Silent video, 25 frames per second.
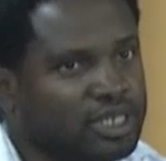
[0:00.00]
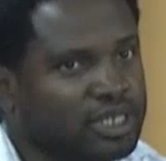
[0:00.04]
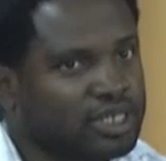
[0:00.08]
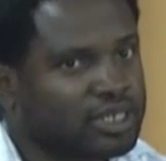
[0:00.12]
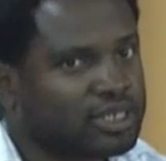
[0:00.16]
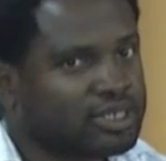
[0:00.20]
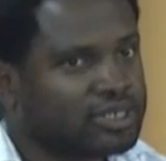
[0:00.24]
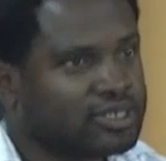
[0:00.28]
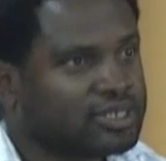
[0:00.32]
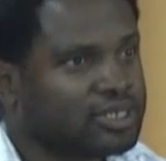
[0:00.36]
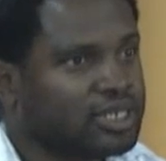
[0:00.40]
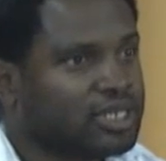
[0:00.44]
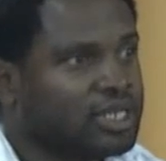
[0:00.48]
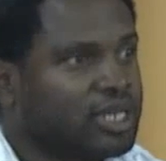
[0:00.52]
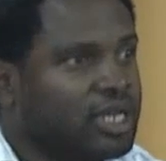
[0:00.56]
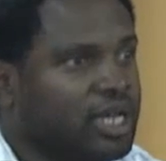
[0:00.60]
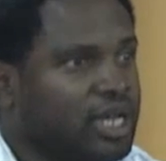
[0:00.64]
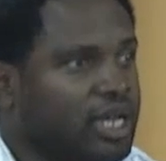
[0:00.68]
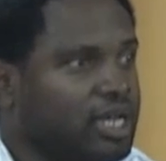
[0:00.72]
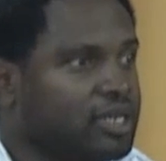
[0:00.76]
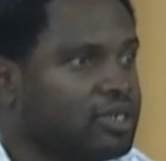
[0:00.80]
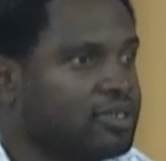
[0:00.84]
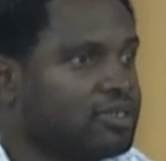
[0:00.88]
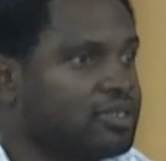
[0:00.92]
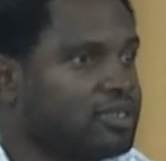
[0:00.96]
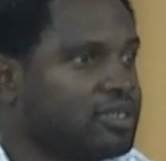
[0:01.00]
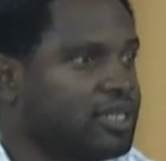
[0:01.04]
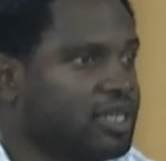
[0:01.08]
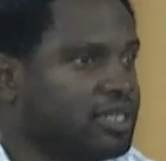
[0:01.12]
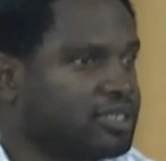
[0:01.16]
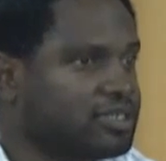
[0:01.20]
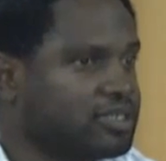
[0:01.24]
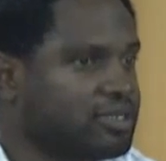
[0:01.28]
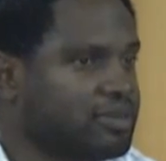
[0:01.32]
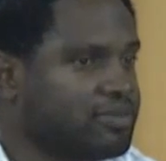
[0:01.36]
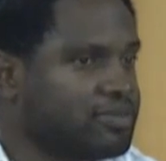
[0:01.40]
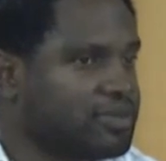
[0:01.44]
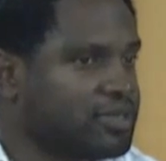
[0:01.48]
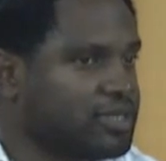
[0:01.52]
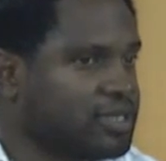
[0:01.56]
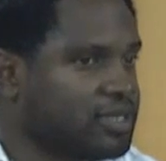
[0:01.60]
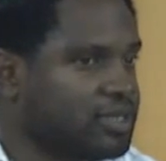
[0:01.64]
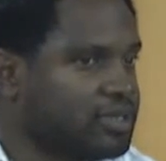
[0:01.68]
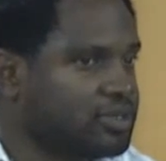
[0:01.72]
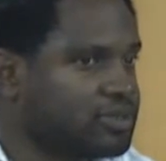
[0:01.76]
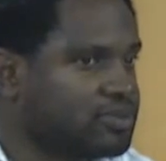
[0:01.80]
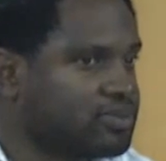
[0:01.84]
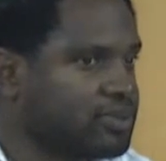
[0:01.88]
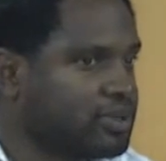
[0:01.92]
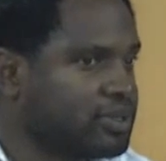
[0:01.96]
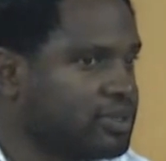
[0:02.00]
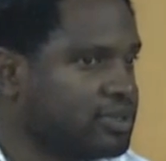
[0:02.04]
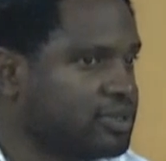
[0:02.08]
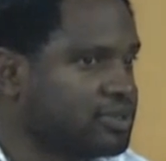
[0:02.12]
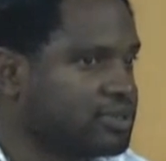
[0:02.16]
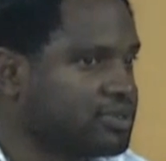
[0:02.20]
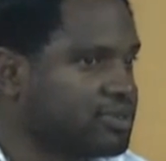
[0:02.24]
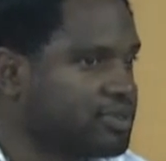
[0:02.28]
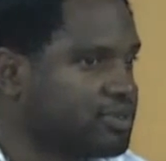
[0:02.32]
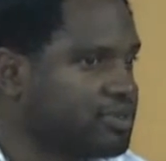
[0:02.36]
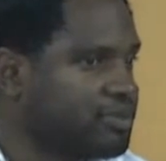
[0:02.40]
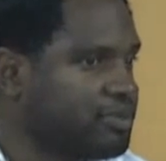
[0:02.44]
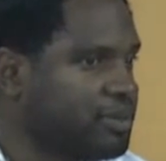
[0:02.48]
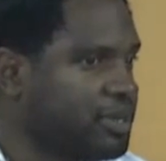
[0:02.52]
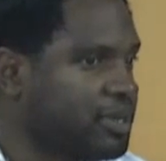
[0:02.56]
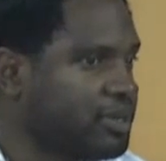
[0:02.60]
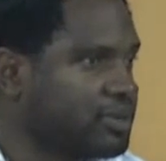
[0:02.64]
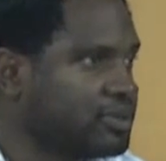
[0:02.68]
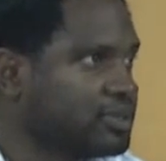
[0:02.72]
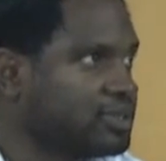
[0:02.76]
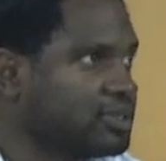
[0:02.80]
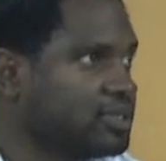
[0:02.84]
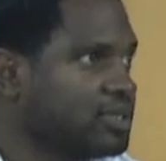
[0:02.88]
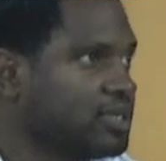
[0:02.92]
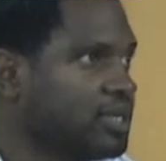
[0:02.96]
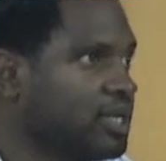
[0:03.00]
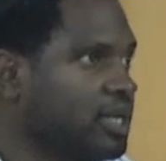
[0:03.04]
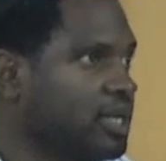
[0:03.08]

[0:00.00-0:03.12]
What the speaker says: his, and that's something else we're going to talk about,